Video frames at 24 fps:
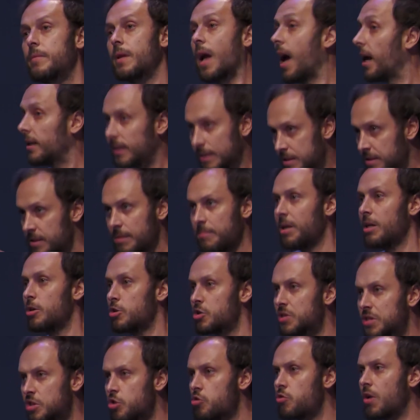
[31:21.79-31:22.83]
And a similar
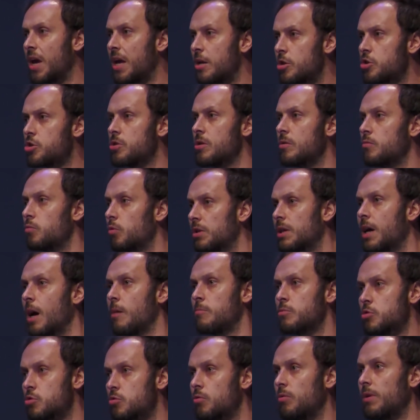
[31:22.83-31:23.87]
situation would
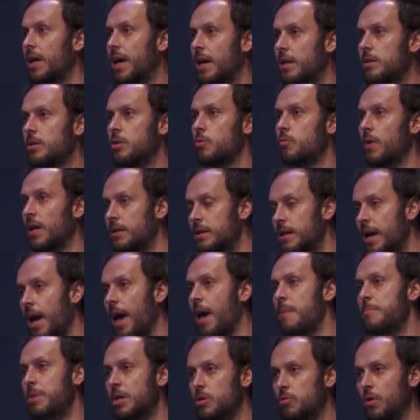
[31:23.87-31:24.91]
come true later when he
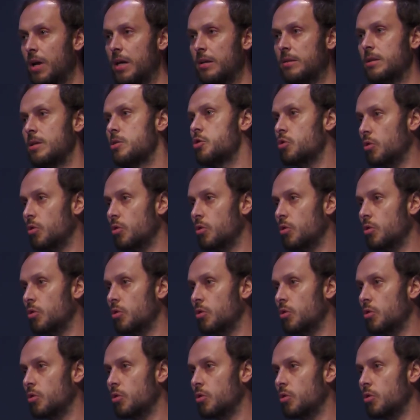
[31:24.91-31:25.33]
emigrated.